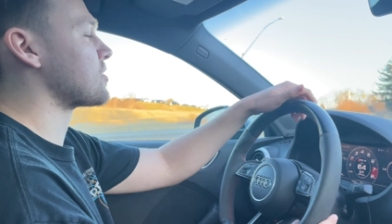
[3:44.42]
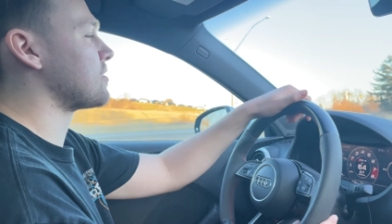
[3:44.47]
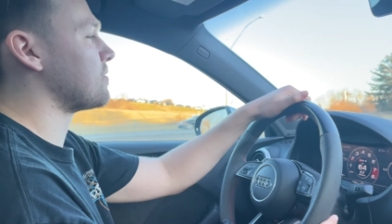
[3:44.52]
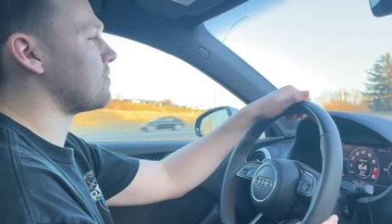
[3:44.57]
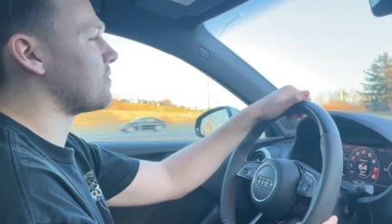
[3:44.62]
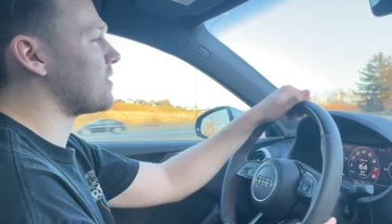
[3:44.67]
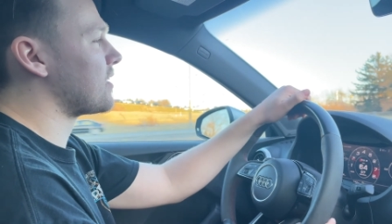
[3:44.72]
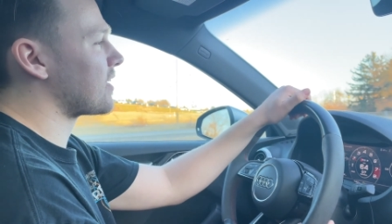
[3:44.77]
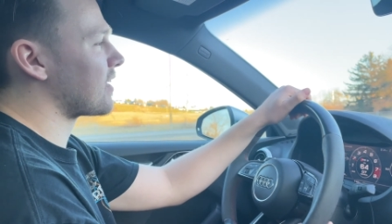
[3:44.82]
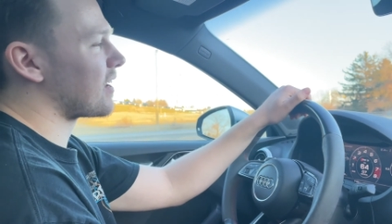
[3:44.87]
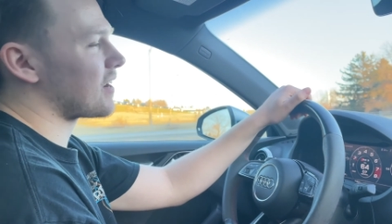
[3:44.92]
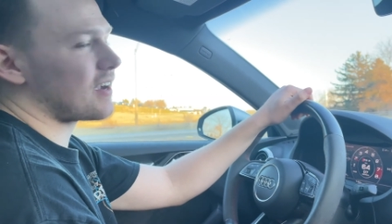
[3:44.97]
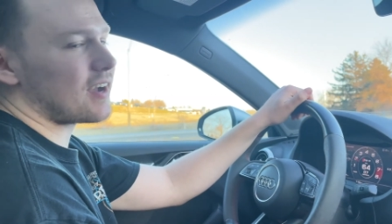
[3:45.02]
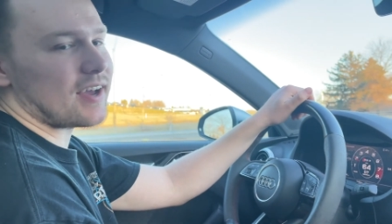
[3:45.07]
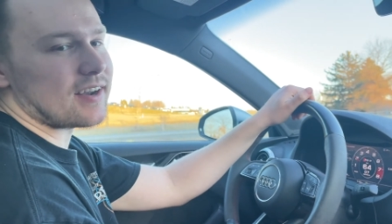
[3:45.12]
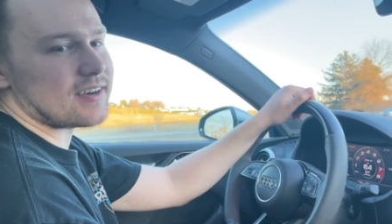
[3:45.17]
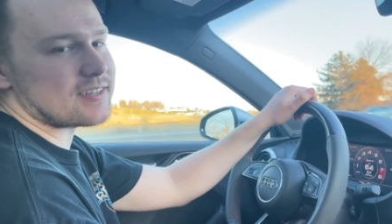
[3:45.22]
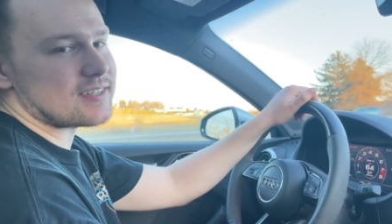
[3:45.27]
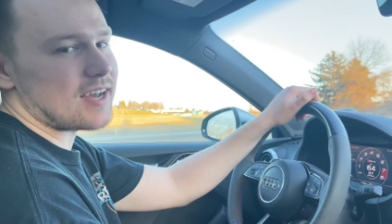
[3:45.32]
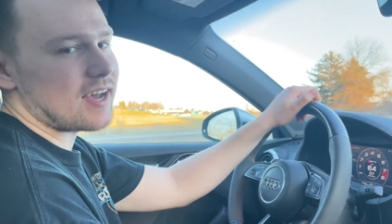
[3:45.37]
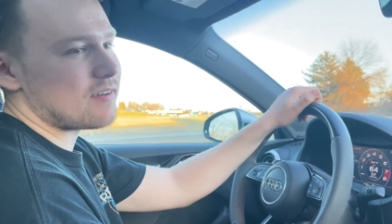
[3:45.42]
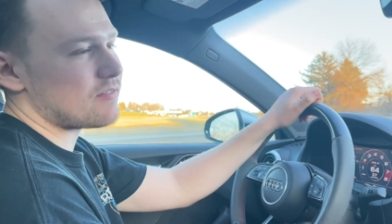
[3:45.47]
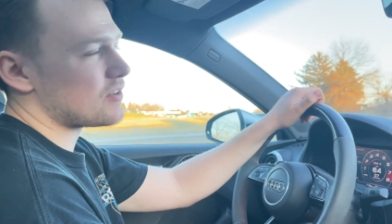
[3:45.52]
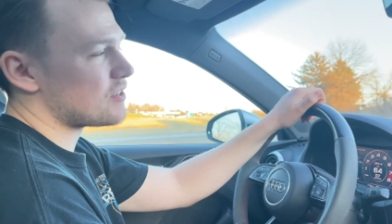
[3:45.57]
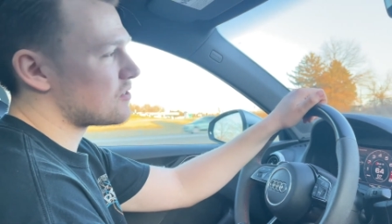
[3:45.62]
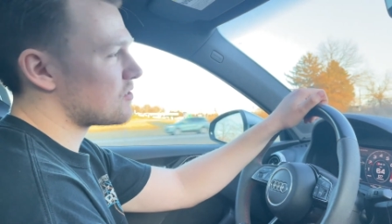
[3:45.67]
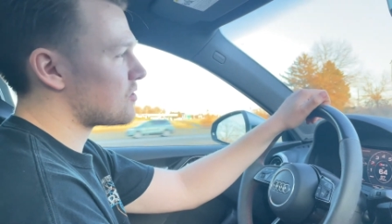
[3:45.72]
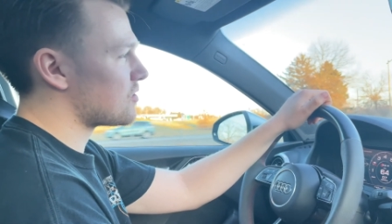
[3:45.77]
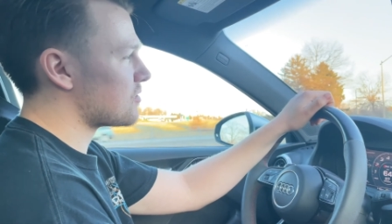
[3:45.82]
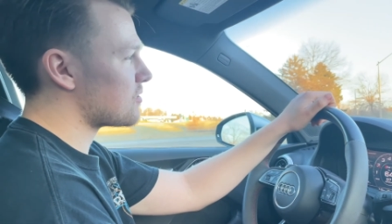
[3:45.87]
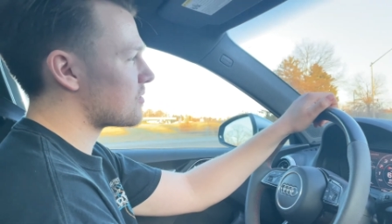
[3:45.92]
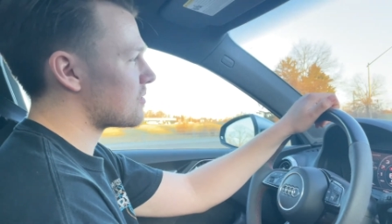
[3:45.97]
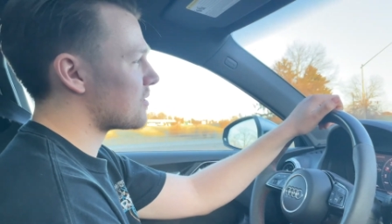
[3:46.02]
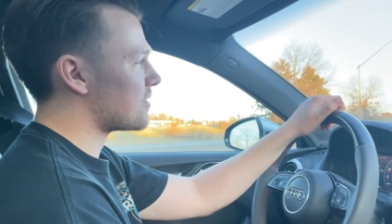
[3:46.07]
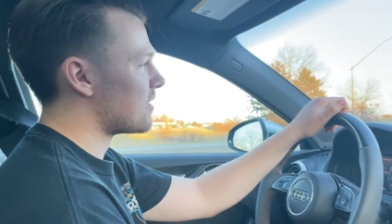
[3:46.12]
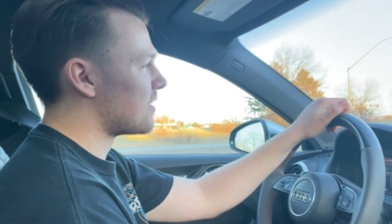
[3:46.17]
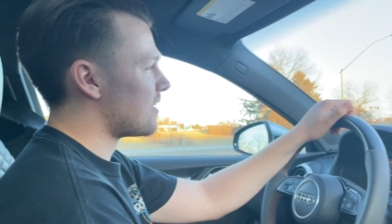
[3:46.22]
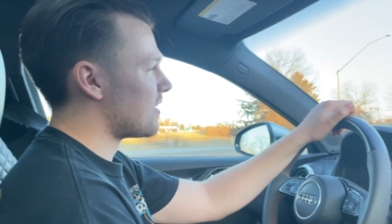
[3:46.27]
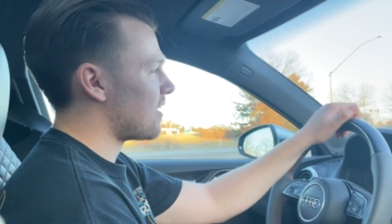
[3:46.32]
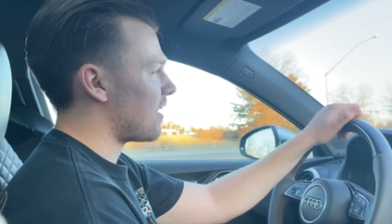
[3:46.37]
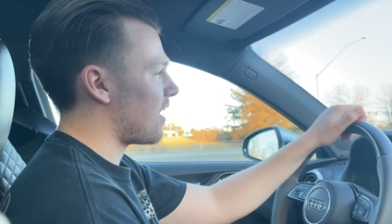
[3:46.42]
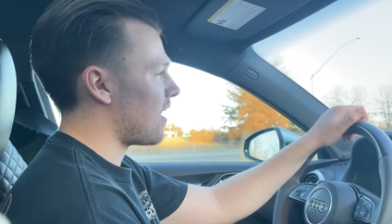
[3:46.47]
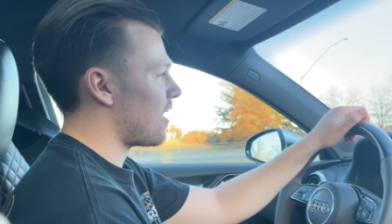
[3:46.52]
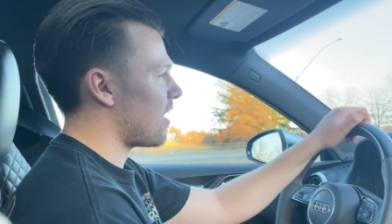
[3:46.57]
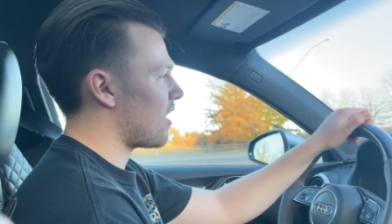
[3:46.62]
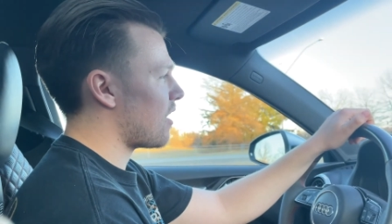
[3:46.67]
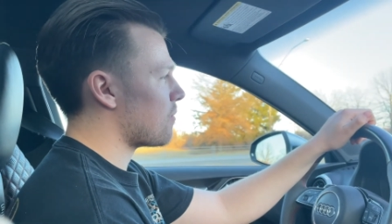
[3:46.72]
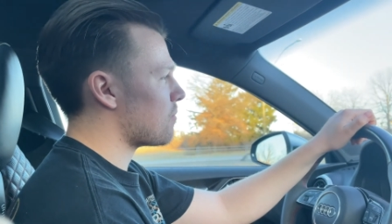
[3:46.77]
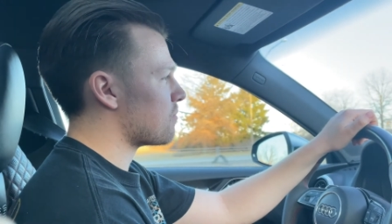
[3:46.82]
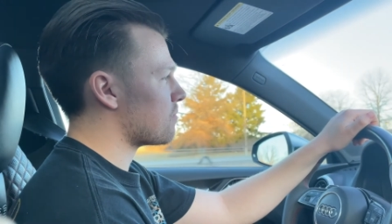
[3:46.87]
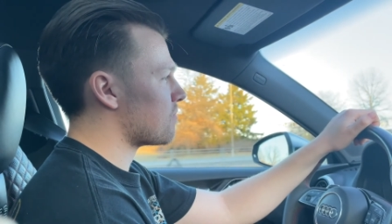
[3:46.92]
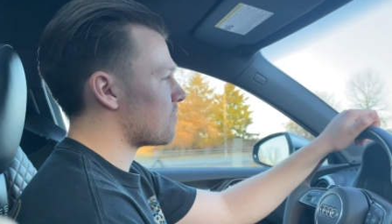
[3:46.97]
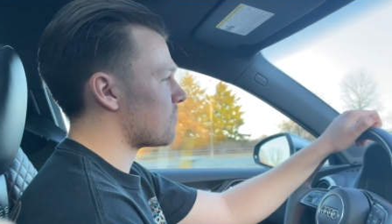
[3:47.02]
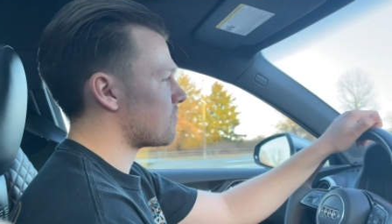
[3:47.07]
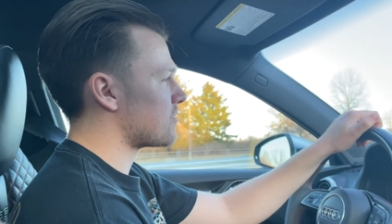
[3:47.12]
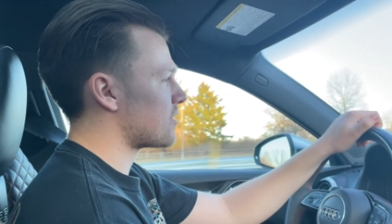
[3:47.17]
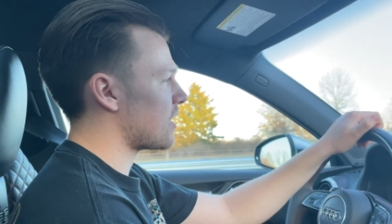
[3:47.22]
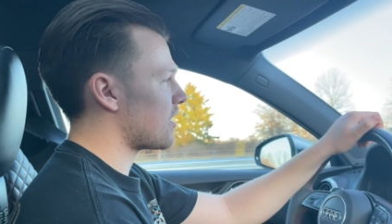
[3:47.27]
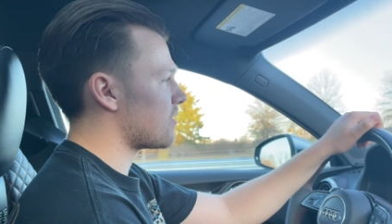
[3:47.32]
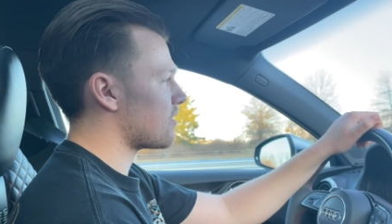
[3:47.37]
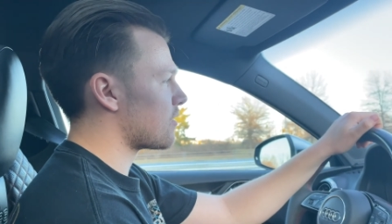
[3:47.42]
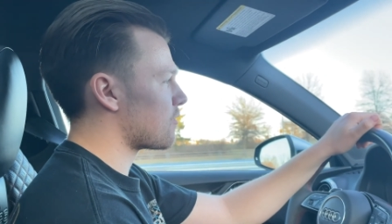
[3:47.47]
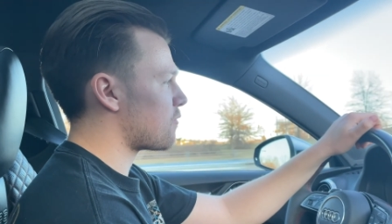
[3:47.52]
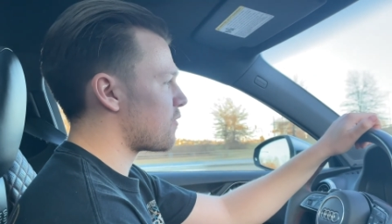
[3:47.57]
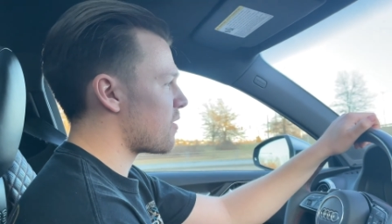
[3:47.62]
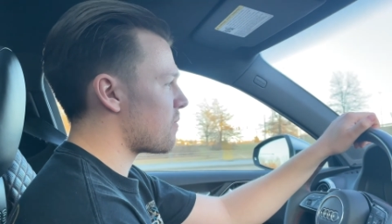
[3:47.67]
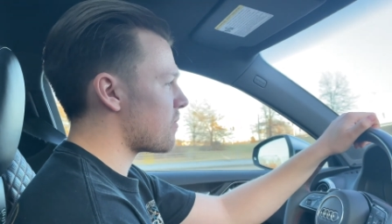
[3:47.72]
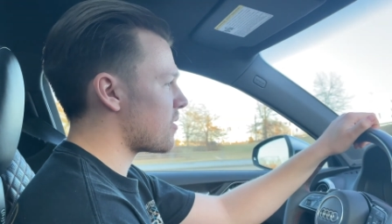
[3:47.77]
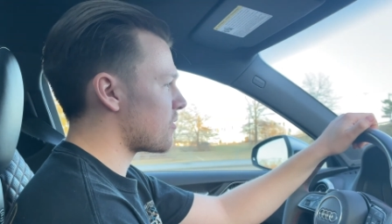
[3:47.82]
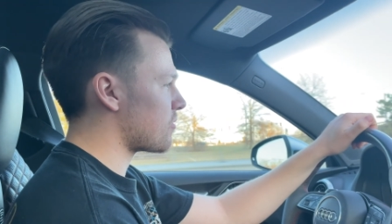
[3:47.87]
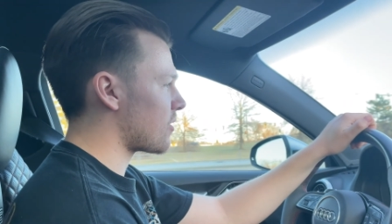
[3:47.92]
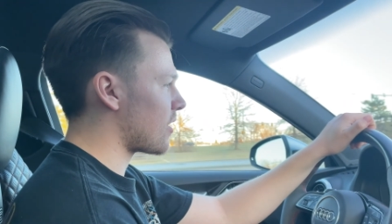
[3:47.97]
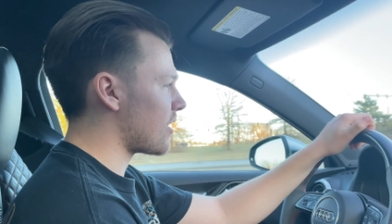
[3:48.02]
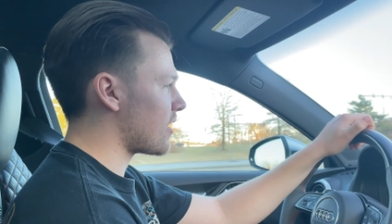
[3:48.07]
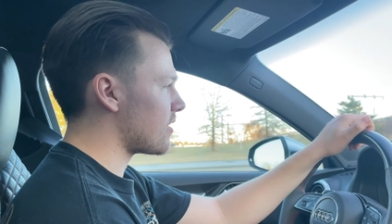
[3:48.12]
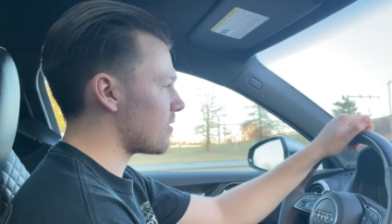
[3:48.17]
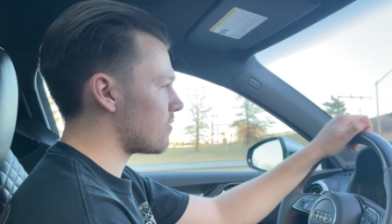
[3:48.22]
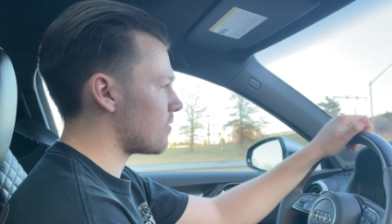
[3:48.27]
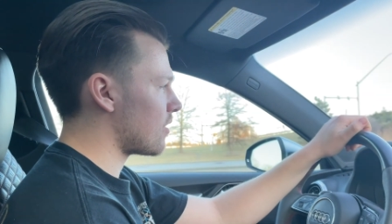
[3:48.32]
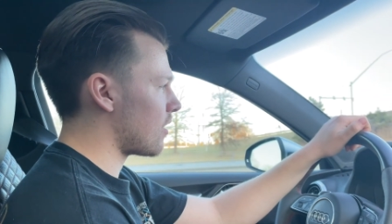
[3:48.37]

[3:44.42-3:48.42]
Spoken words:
thing I kind of dive into, getting the fitment right.